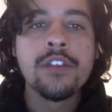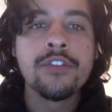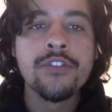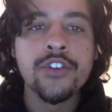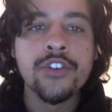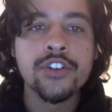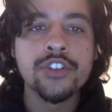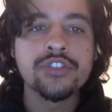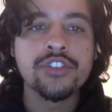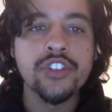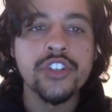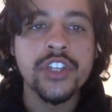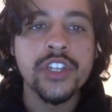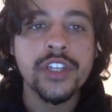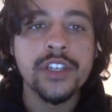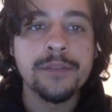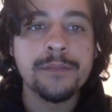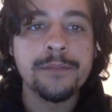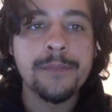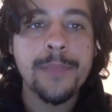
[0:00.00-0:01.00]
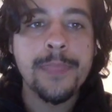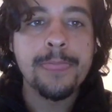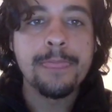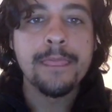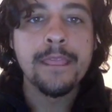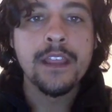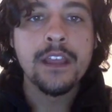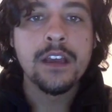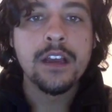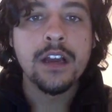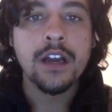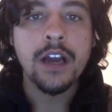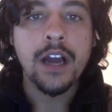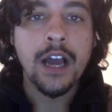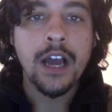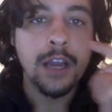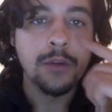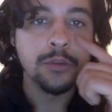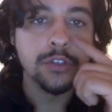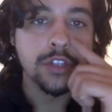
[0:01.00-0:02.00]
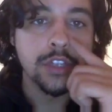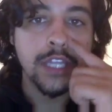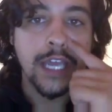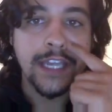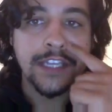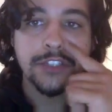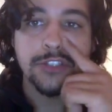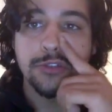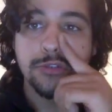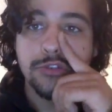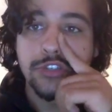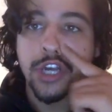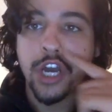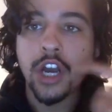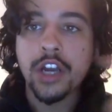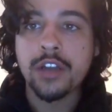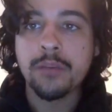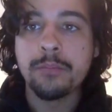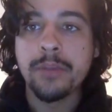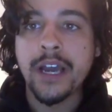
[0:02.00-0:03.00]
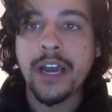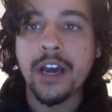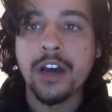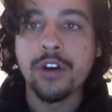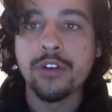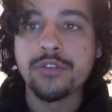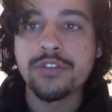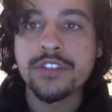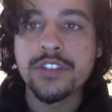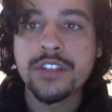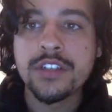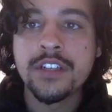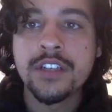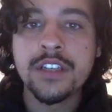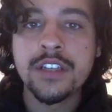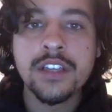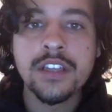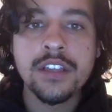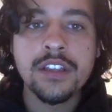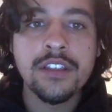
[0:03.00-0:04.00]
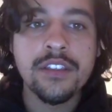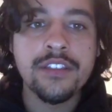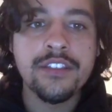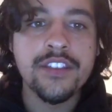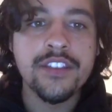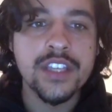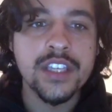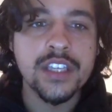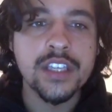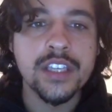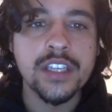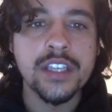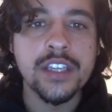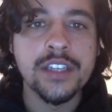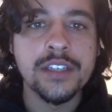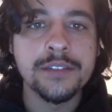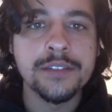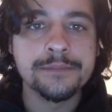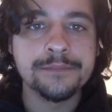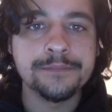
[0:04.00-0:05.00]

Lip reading: Thirdly, I would like to talk about the